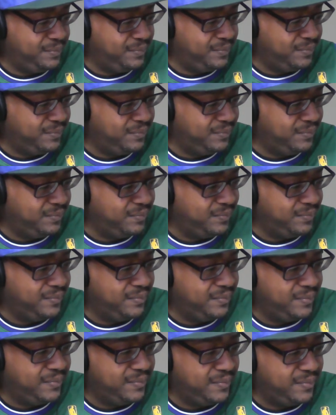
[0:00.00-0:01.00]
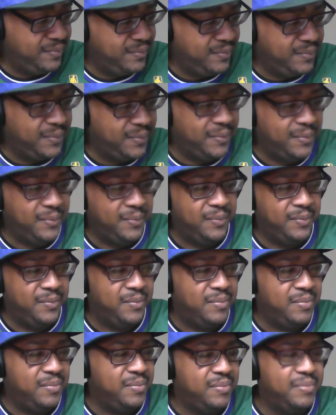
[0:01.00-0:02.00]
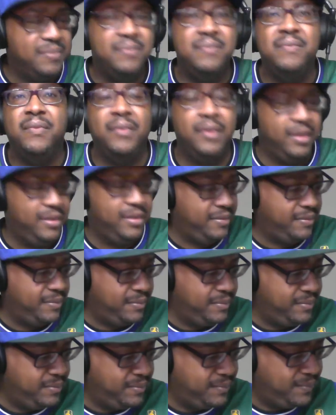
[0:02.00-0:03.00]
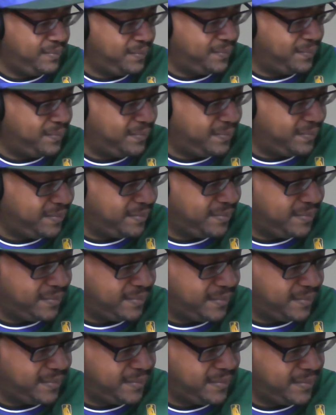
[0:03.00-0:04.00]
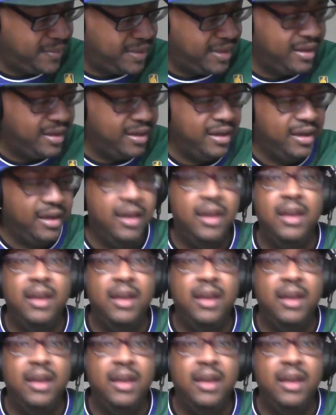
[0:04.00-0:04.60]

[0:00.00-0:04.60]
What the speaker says: Nothing is said.